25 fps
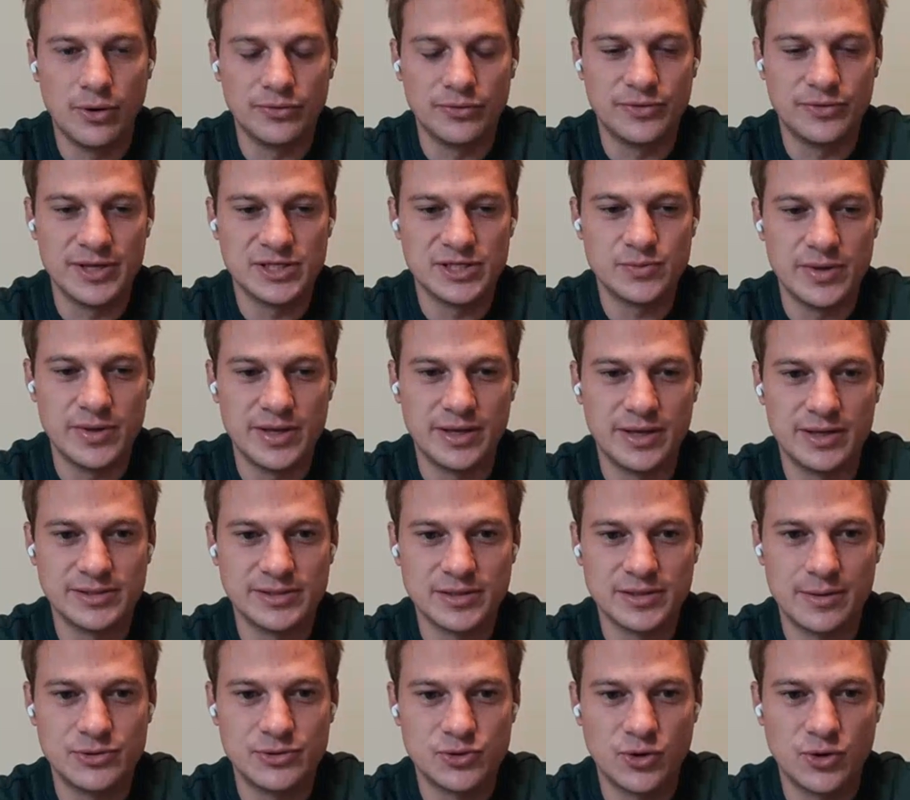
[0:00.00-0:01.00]
pod this week
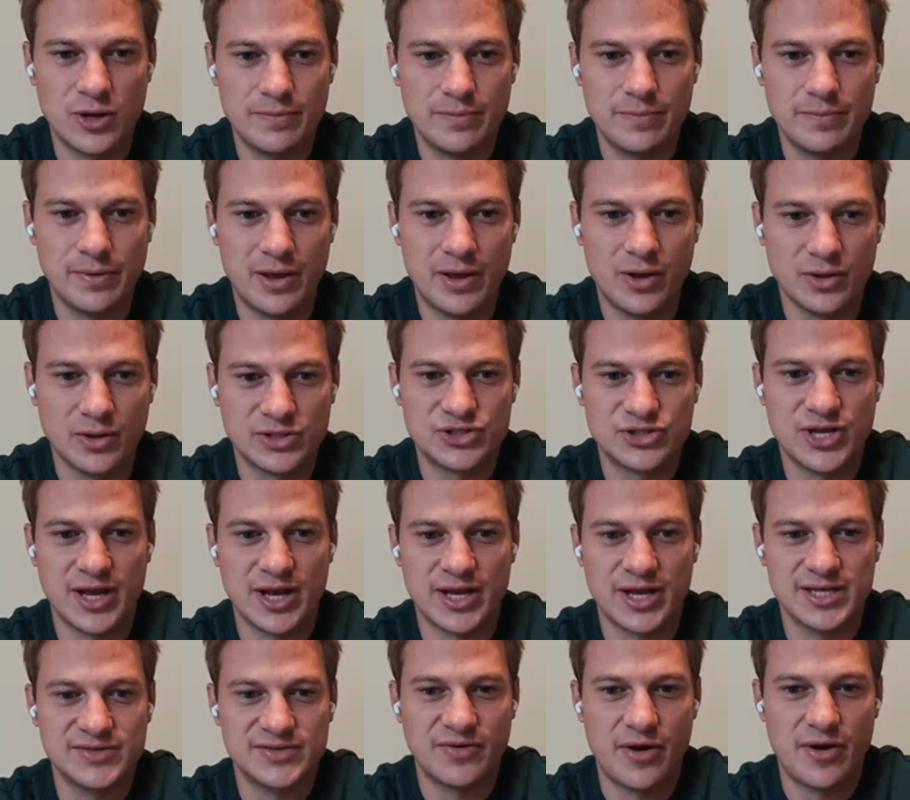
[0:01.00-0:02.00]
because I'm joined by
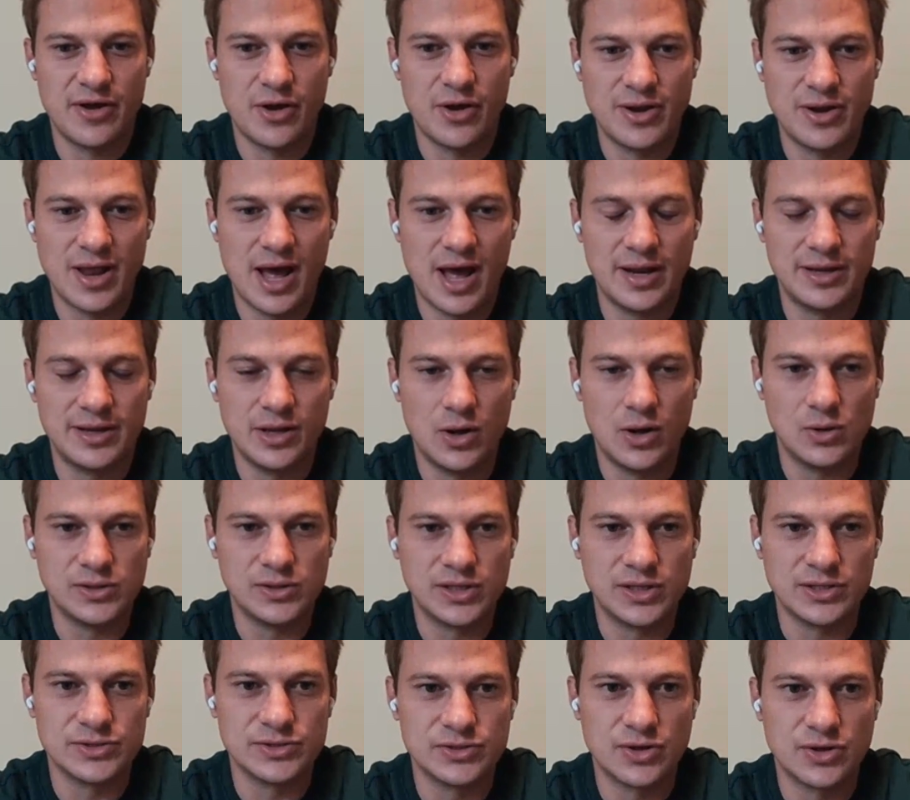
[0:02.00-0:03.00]
oddschecker's very own Andy
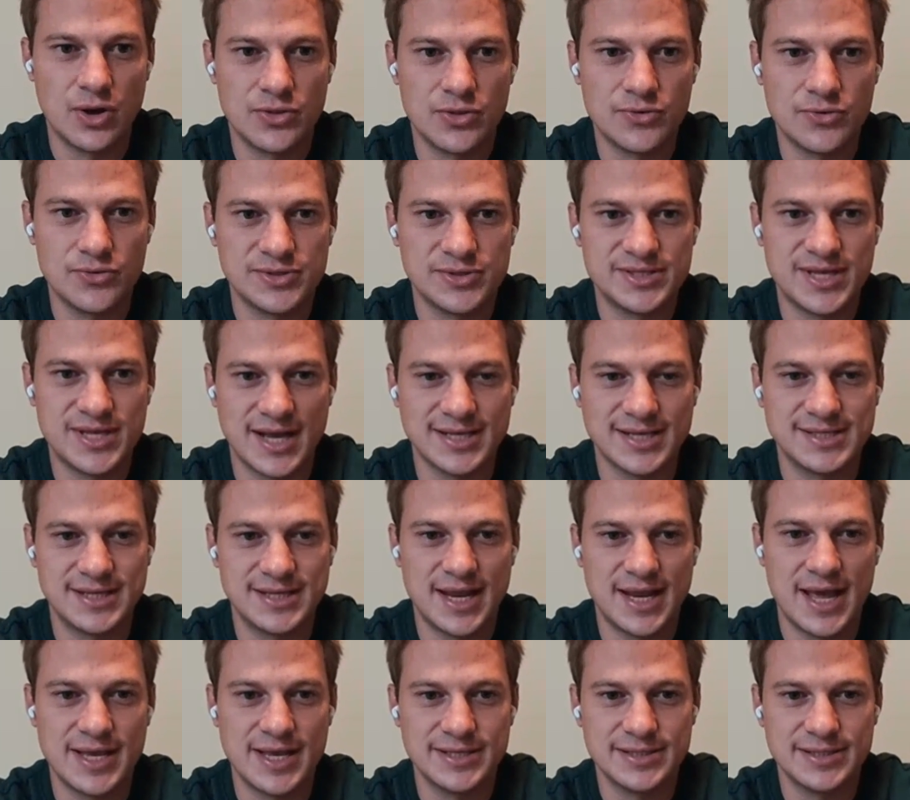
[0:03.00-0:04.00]
Holding to go through
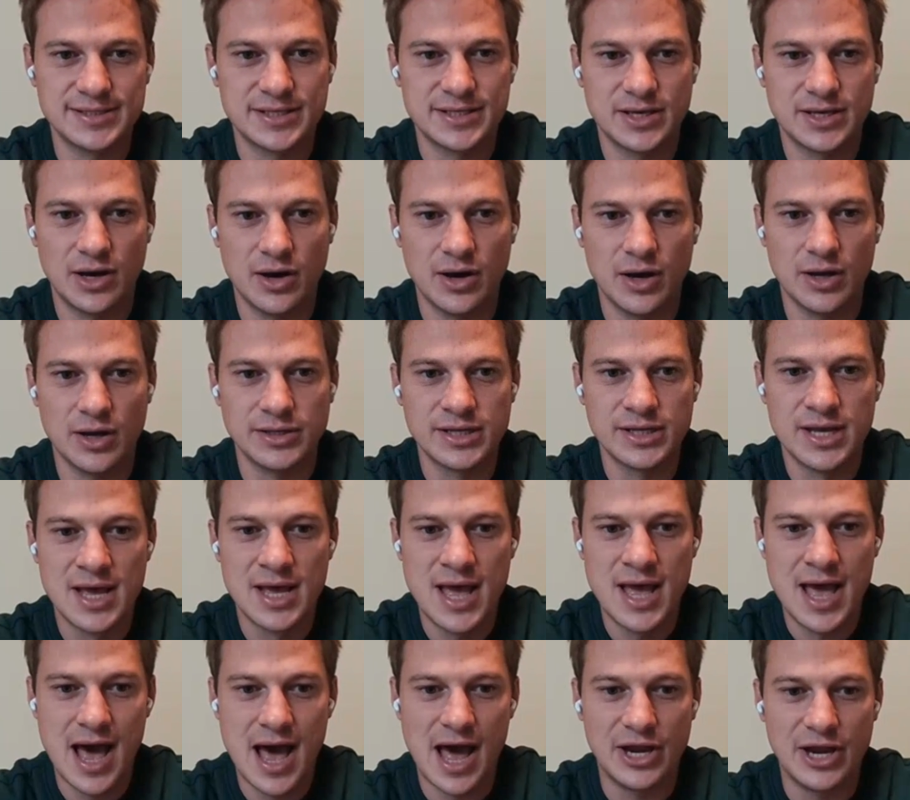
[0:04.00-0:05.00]
Saturday's card
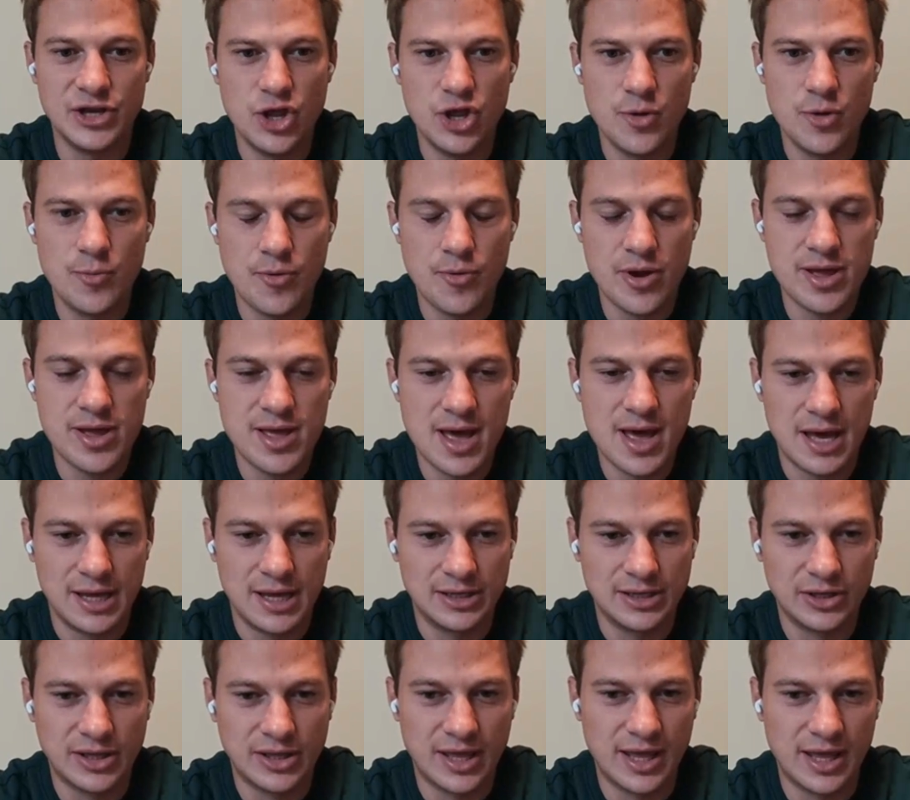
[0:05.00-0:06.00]
at Newbury
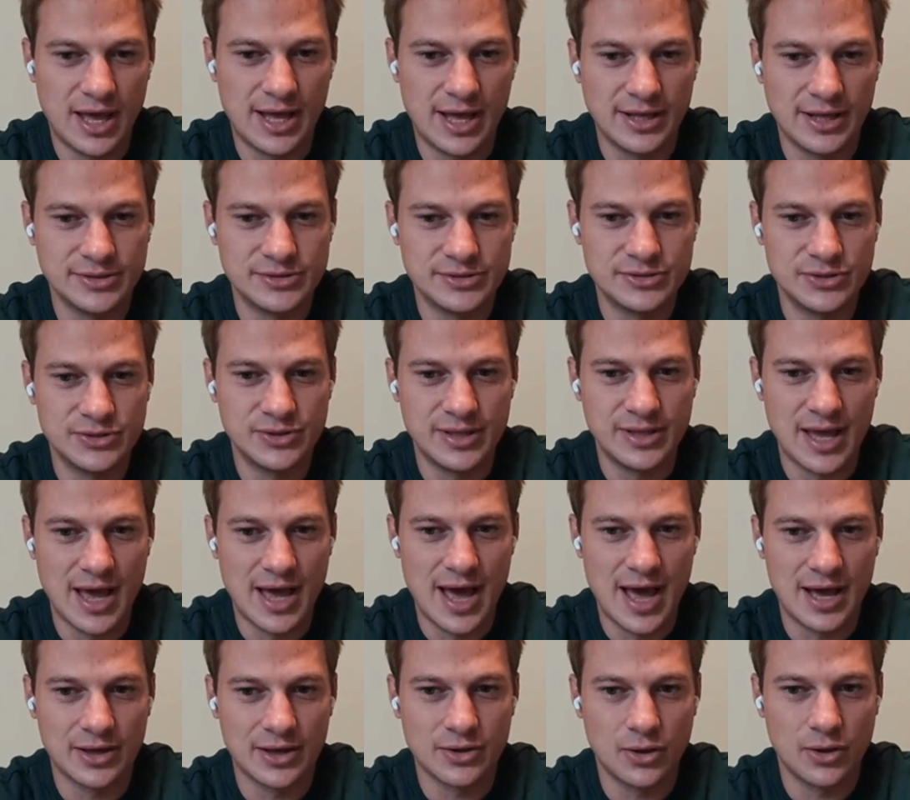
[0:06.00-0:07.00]
and looking ahead to the
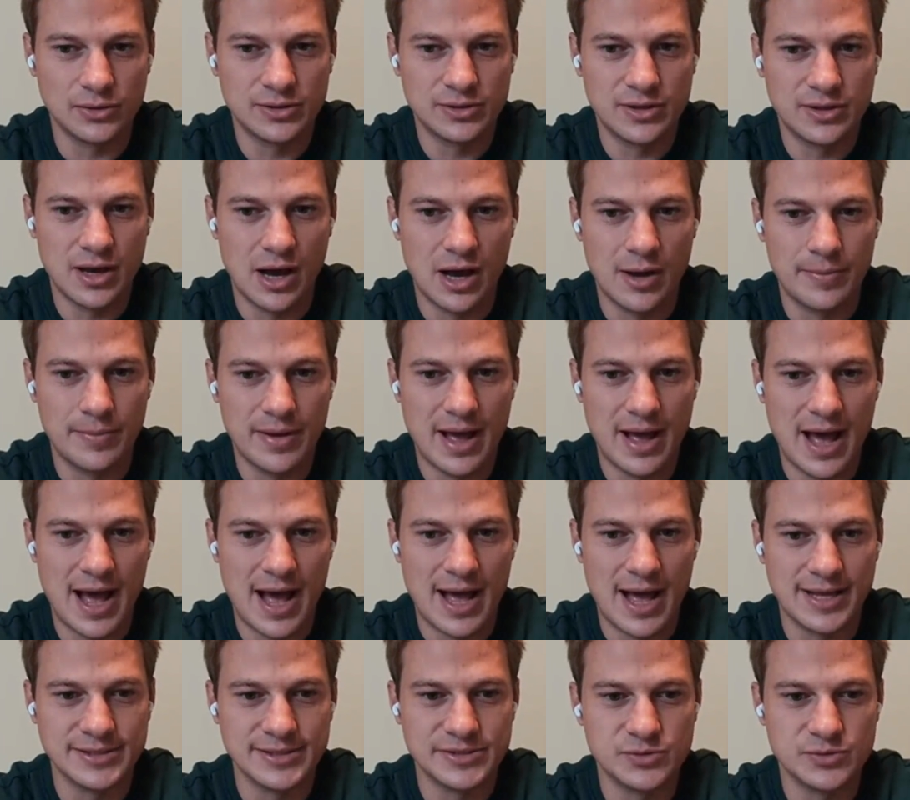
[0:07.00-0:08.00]
Ayr Gold Cup
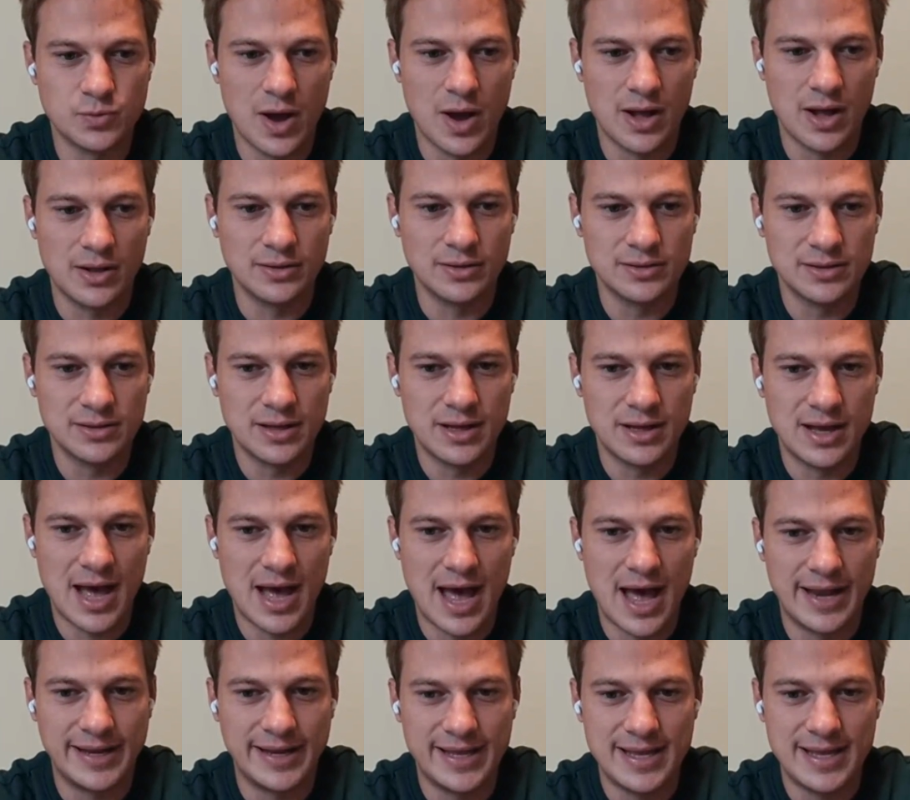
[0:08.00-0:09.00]
as well.
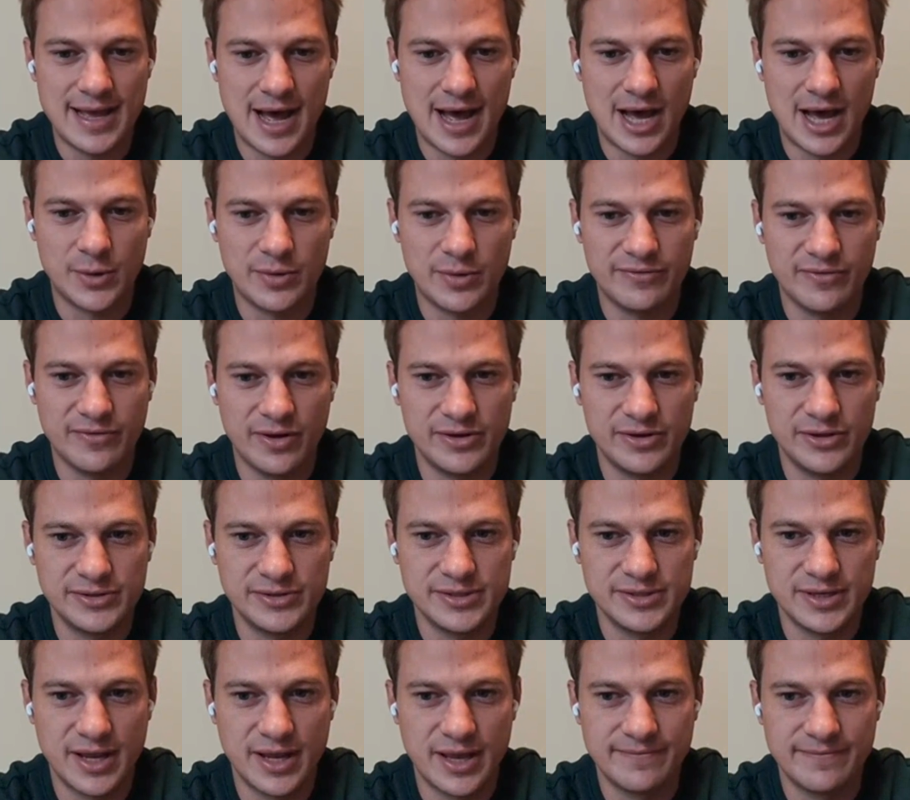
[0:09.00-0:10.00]
Andy, how do we find you
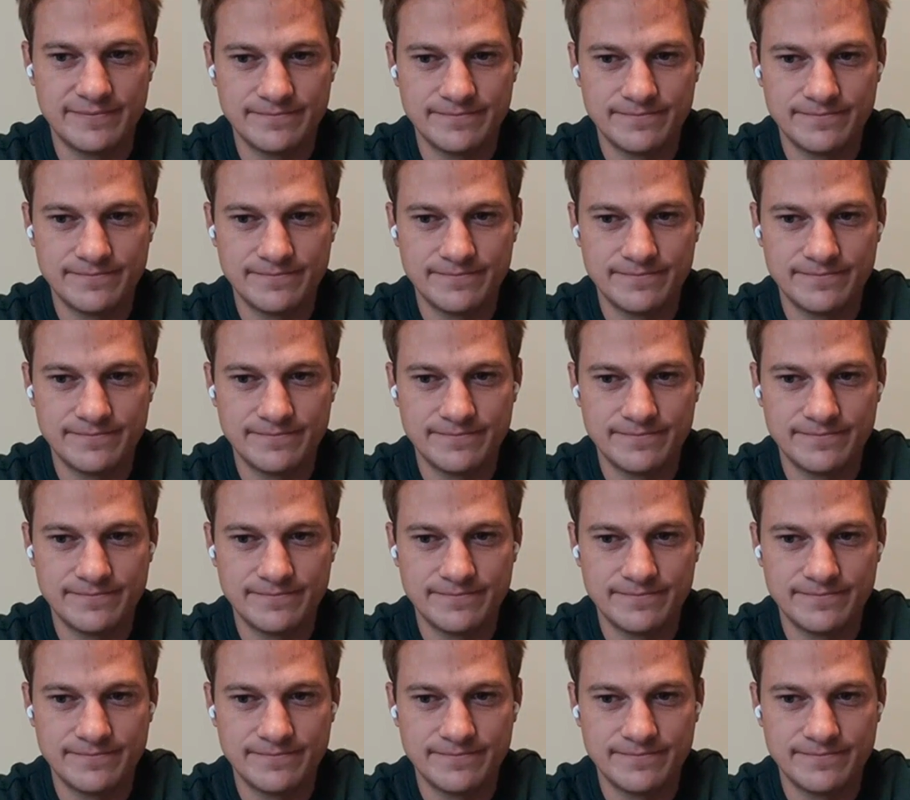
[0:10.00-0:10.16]
today?